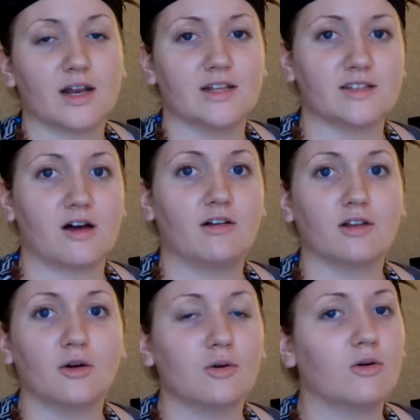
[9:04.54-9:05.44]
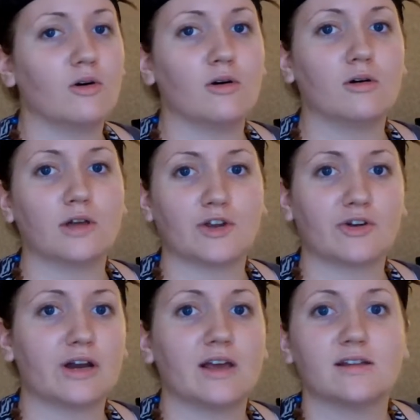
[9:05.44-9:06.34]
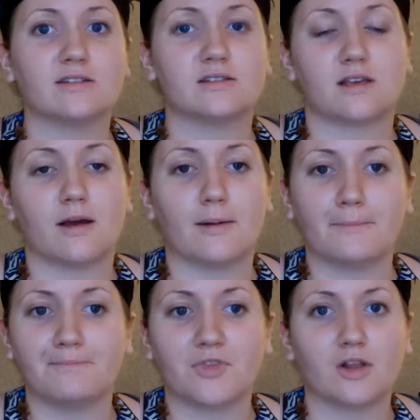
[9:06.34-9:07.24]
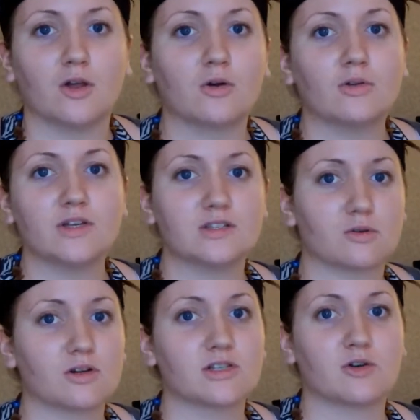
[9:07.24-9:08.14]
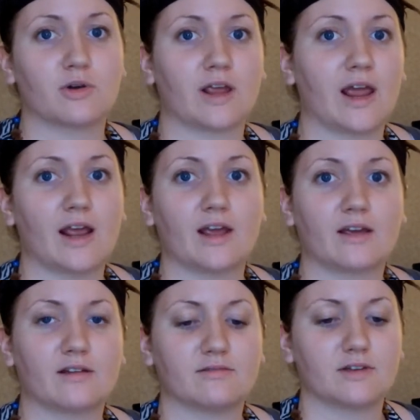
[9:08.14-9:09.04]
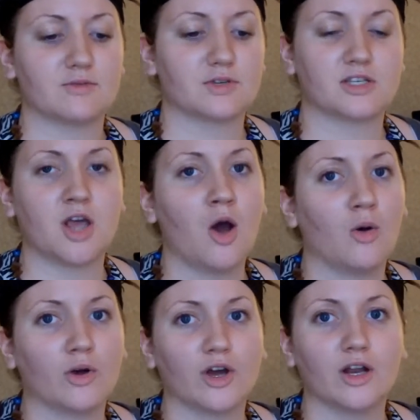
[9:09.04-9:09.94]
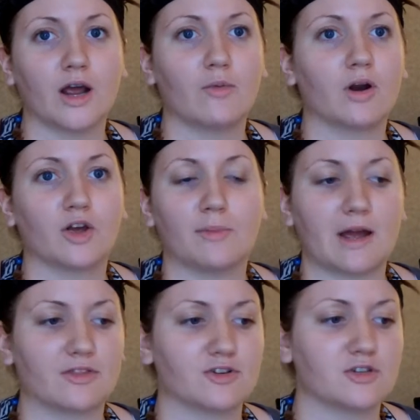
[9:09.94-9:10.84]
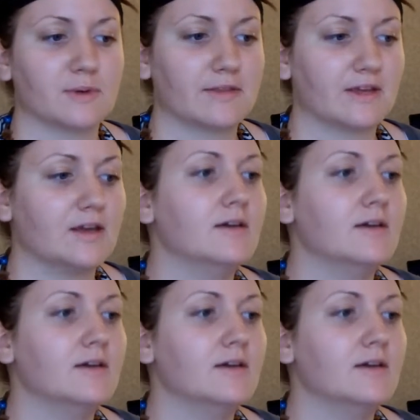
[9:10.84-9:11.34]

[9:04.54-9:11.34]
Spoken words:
it's all local ingredients, locally sourced and organic. It was so good. I want to go back there so badly.